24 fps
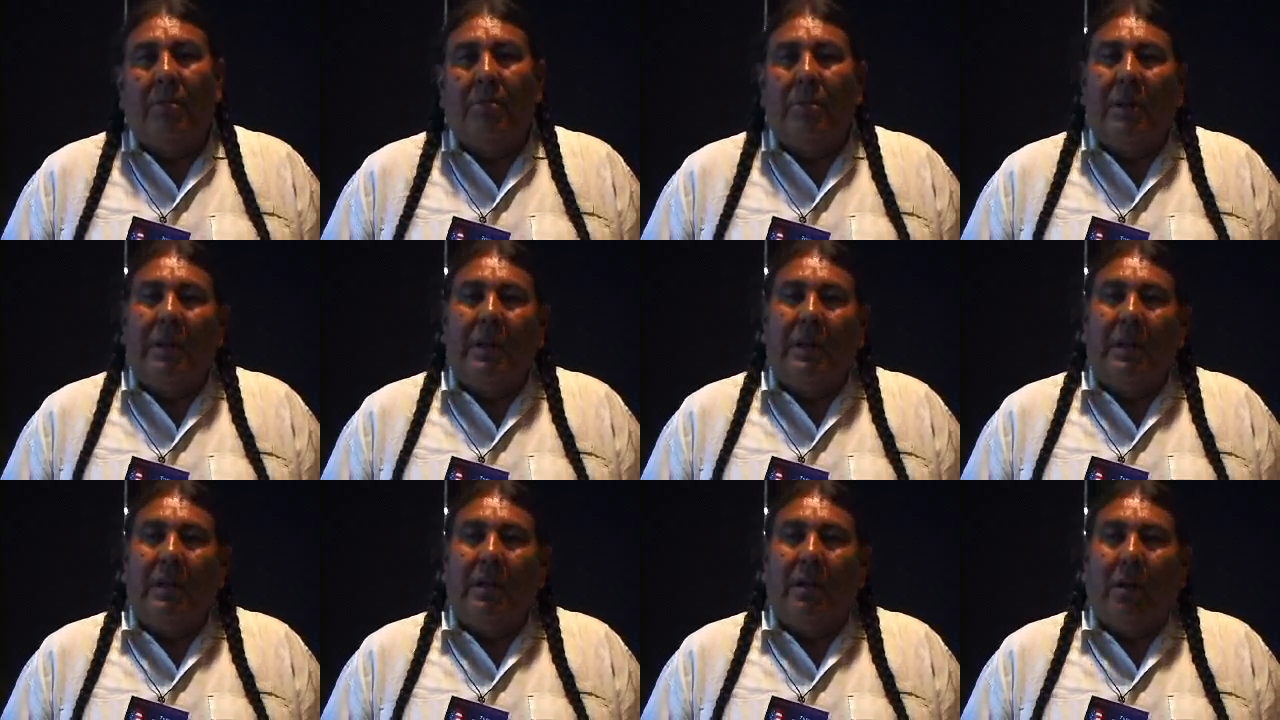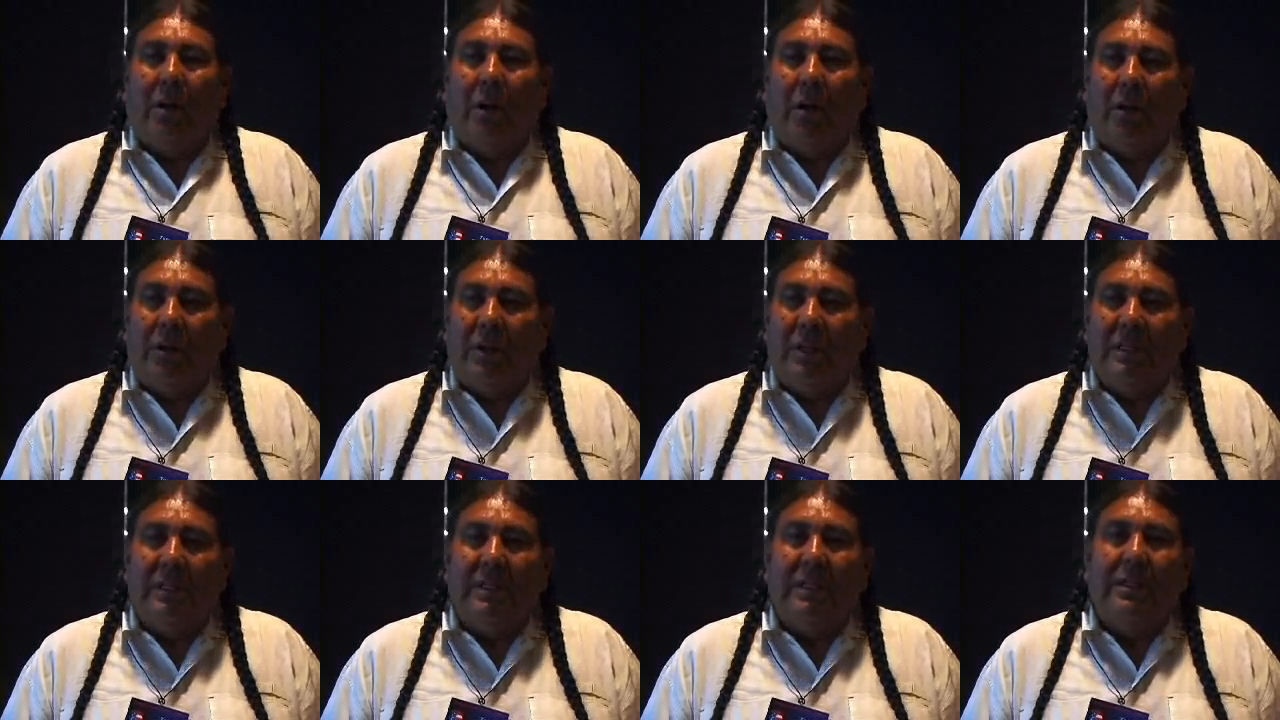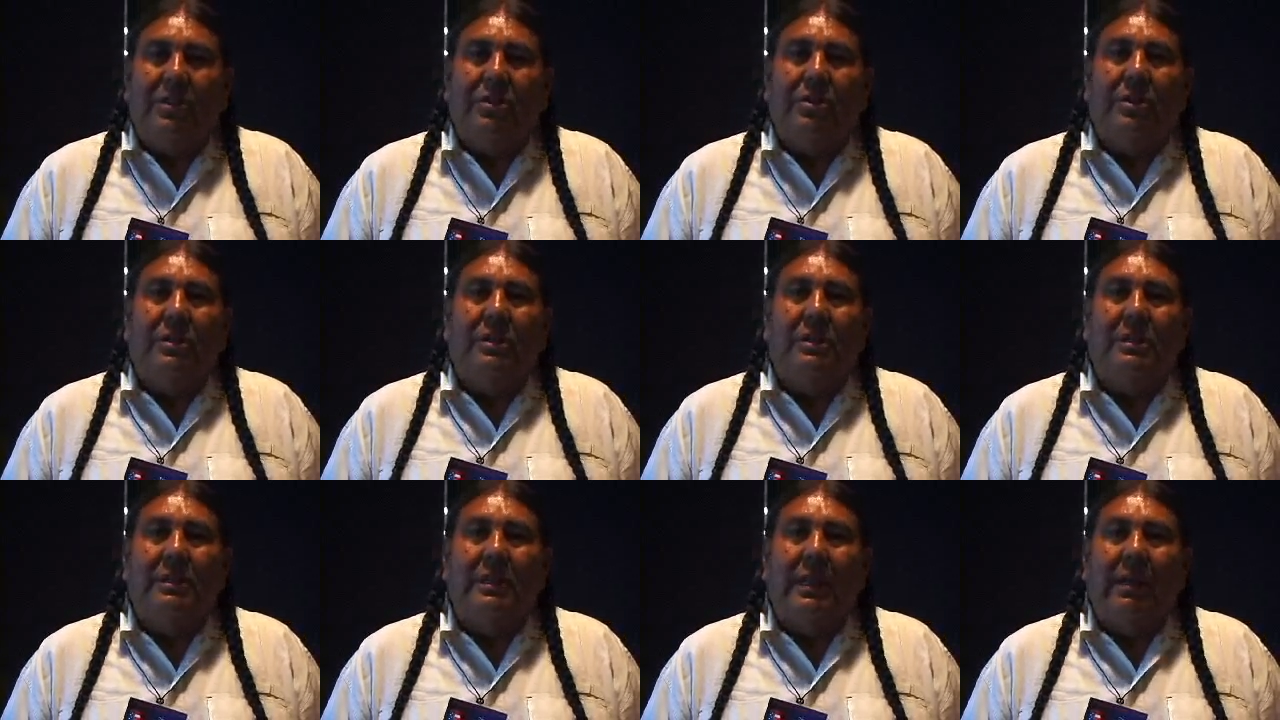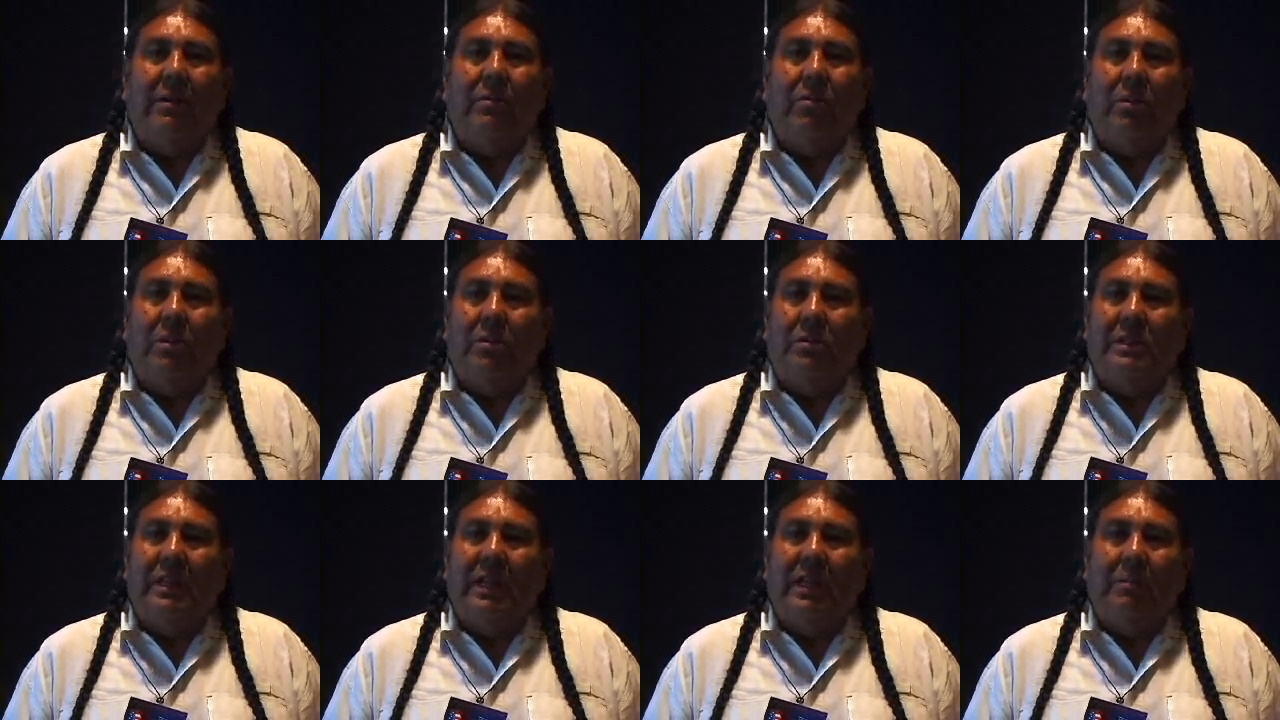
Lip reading: meaning all decisions that will